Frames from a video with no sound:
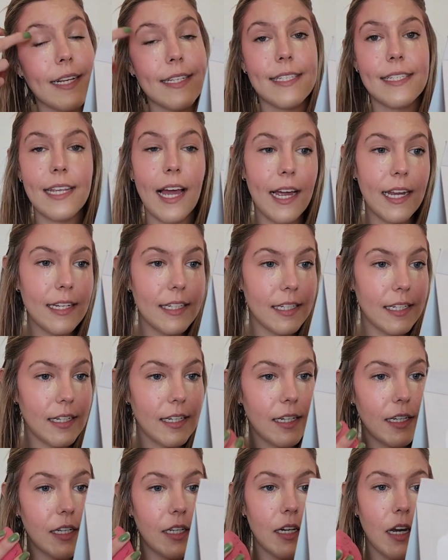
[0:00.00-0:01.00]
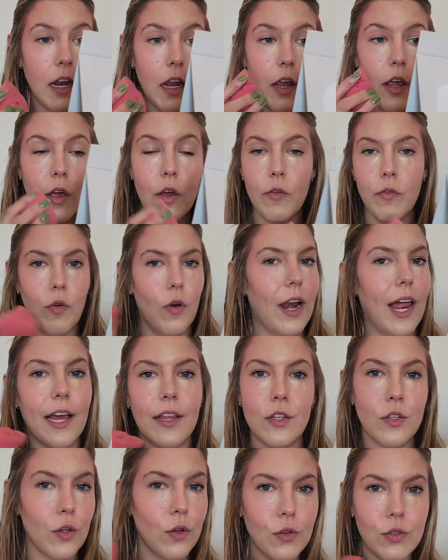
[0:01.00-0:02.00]
excited for
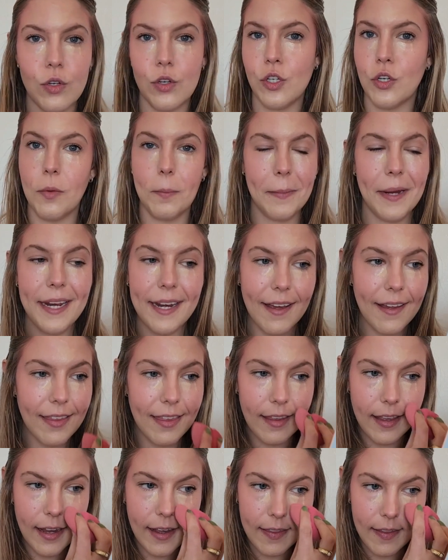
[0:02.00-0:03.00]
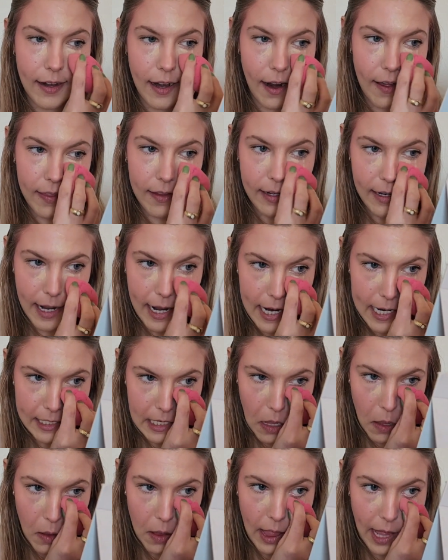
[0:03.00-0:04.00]
like this whole social media thing and then other days
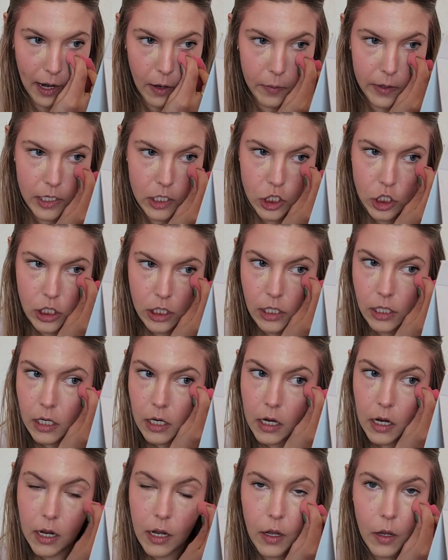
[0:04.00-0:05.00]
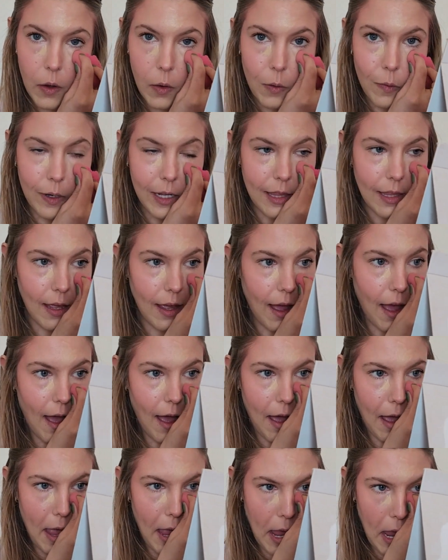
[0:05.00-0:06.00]
I'll like question whether
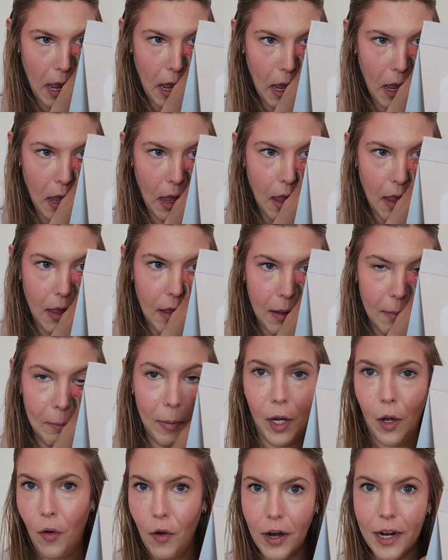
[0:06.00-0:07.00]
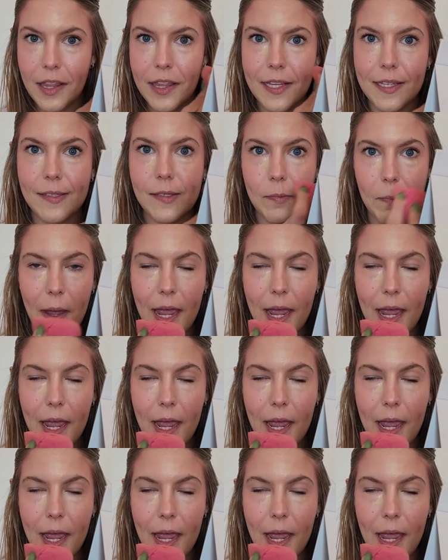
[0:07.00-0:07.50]
I belong in this